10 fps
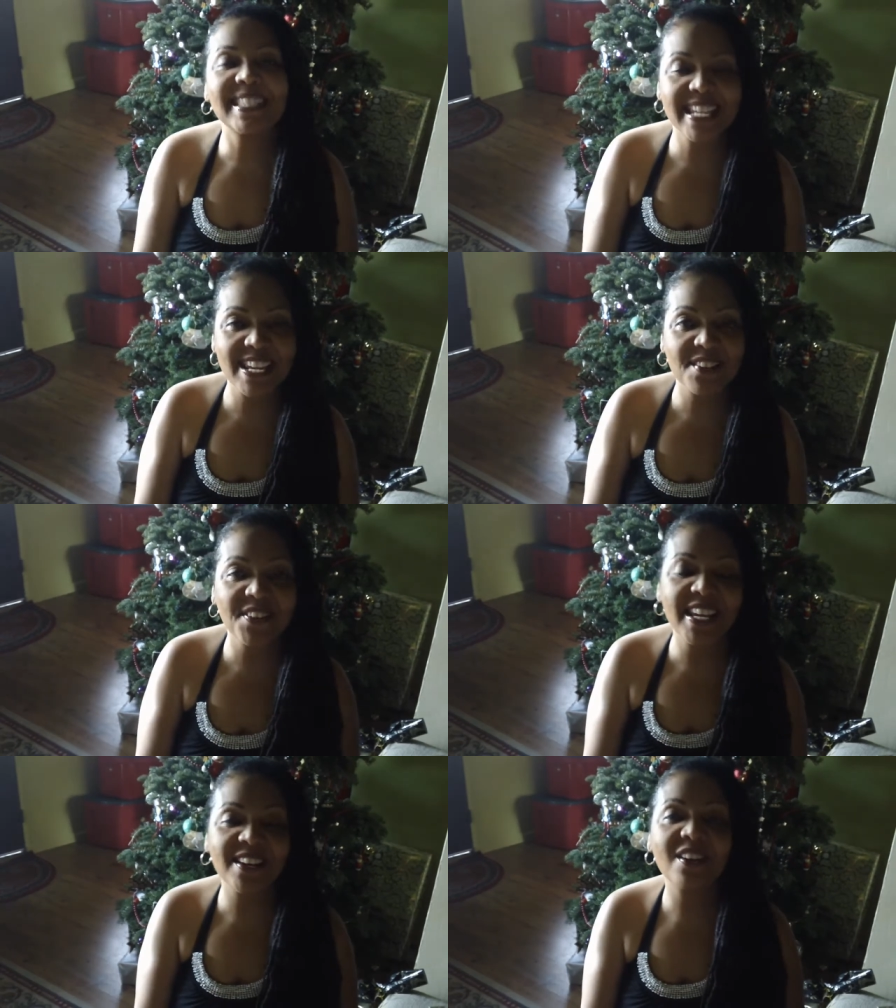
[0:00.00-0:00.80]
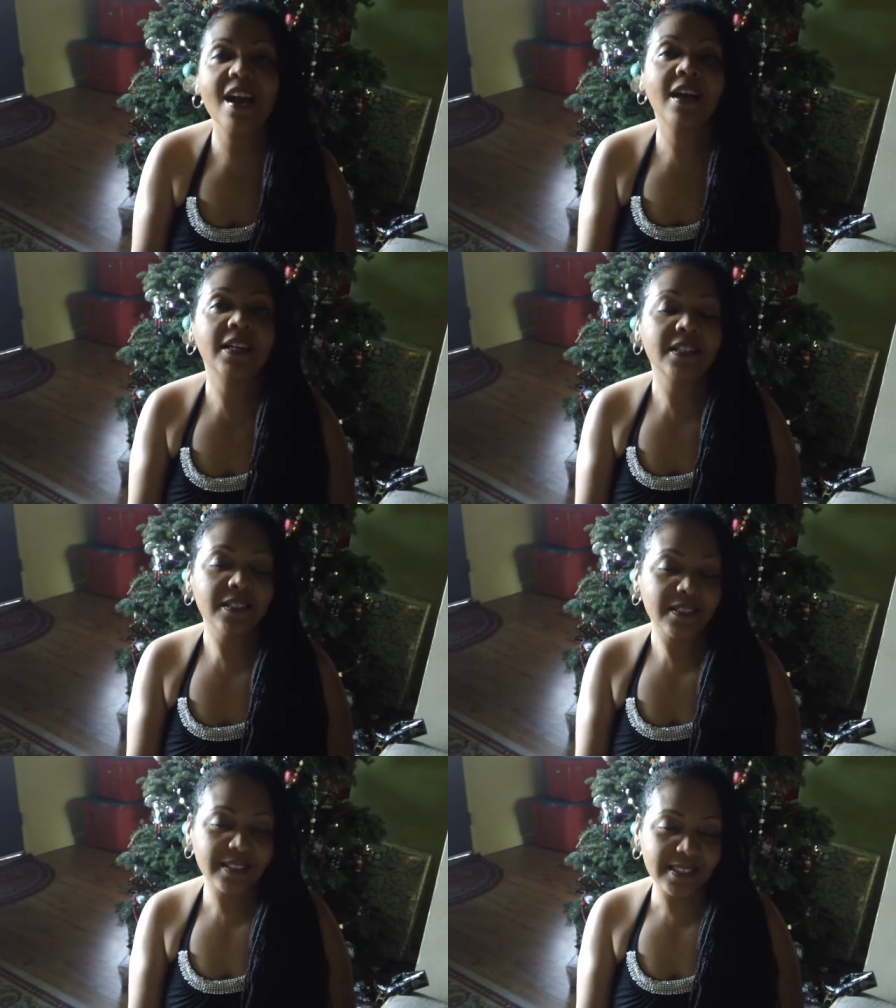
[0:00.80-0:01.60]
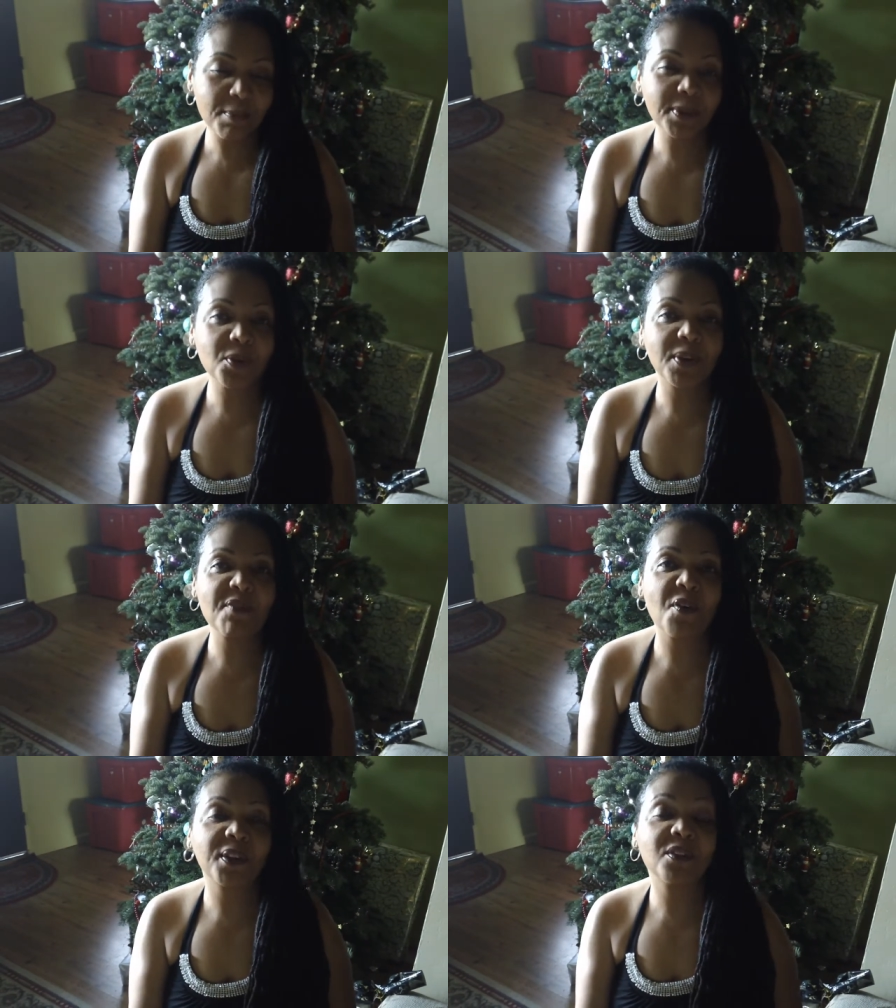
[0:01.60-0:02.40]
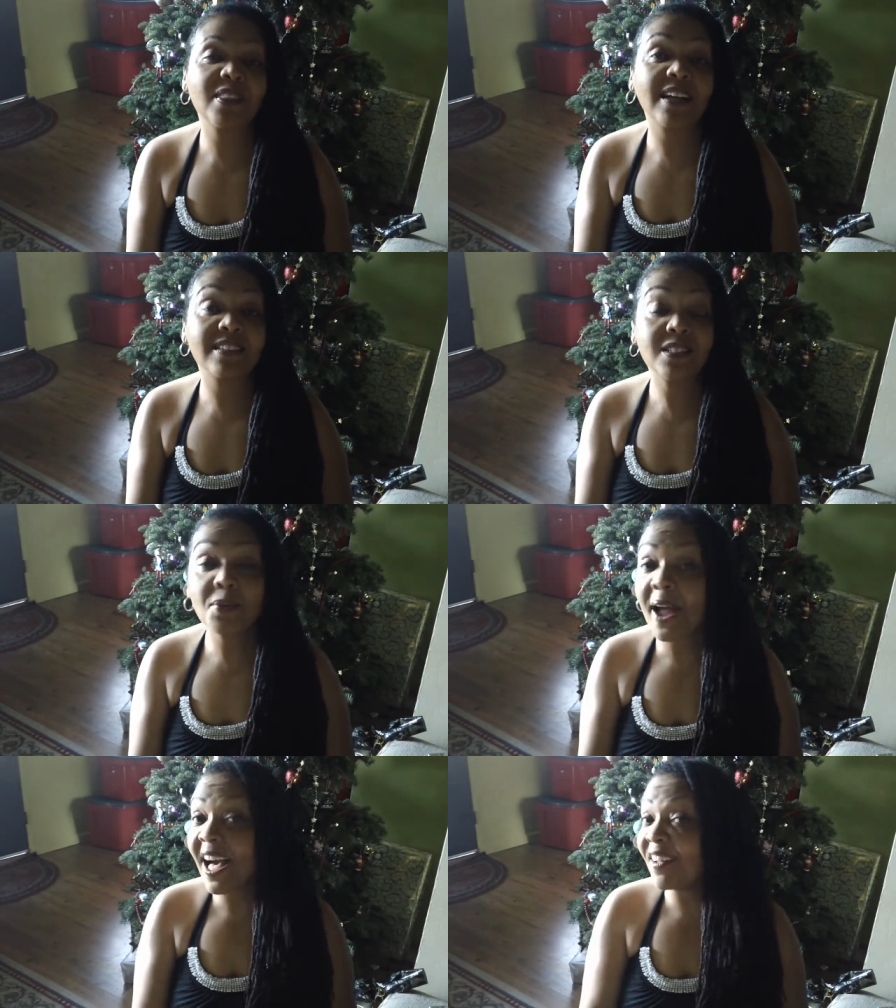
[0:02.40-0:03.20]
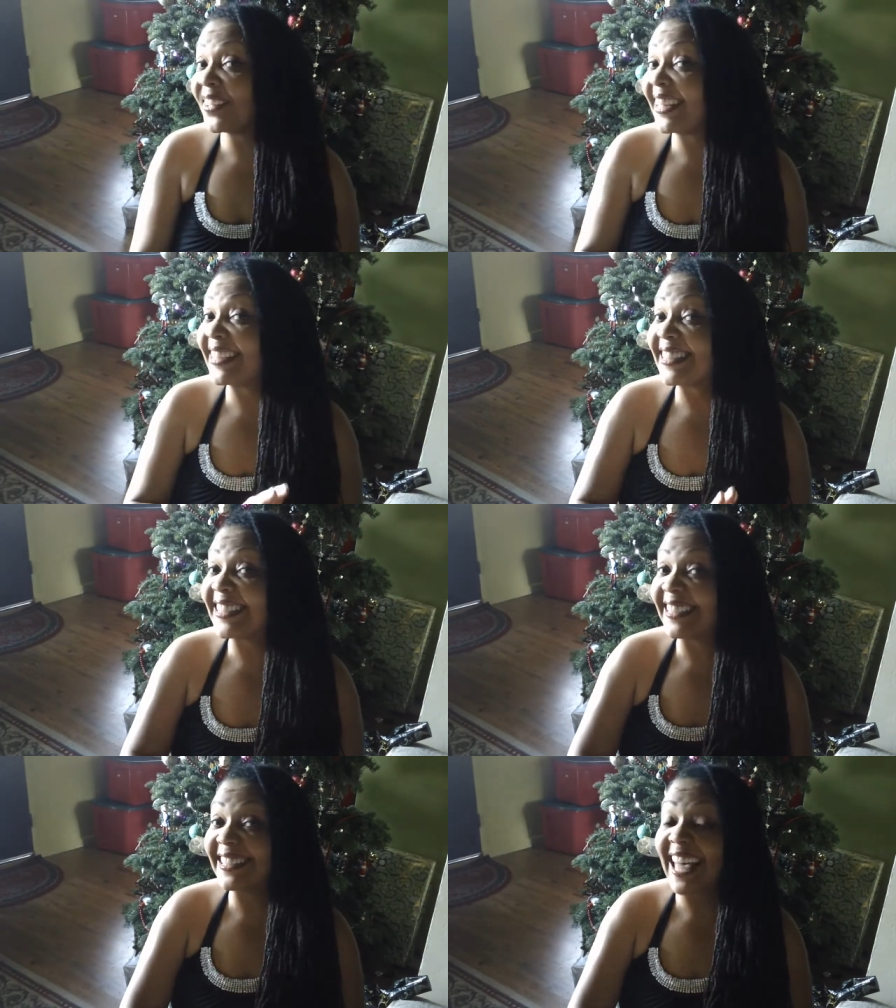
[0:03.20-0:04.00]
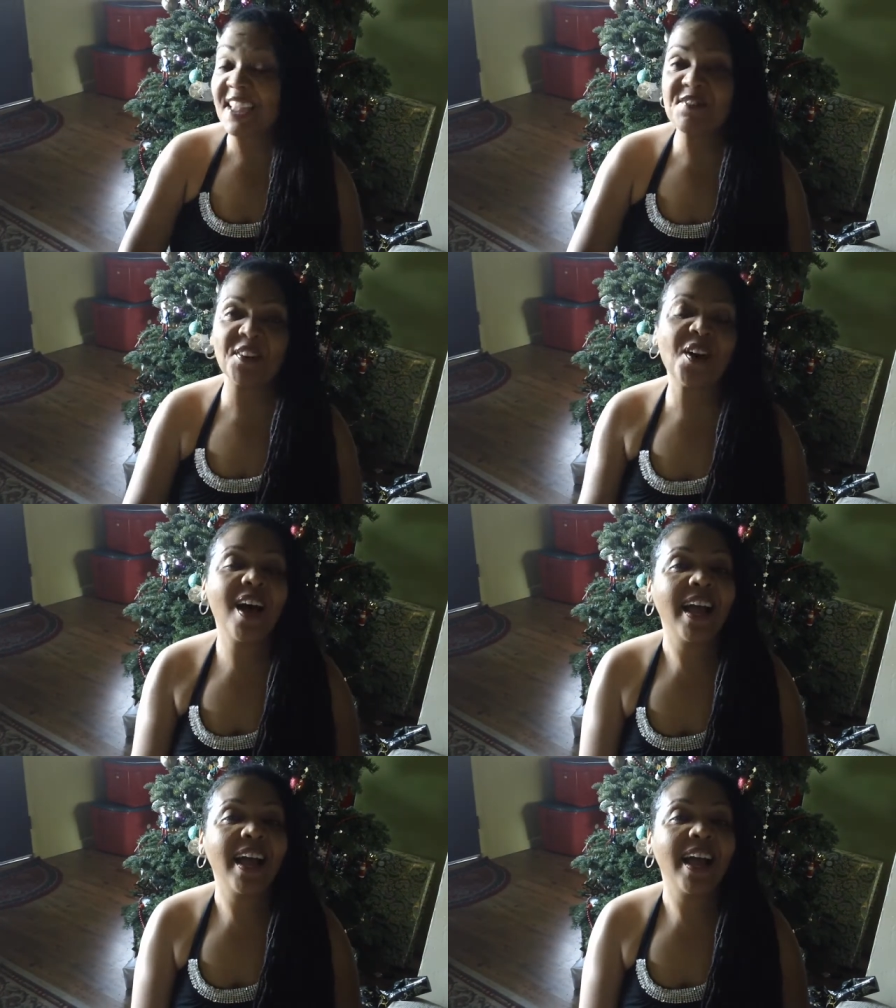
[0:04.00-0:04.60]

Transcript: Eve here, December 24, 2012. It is delightful.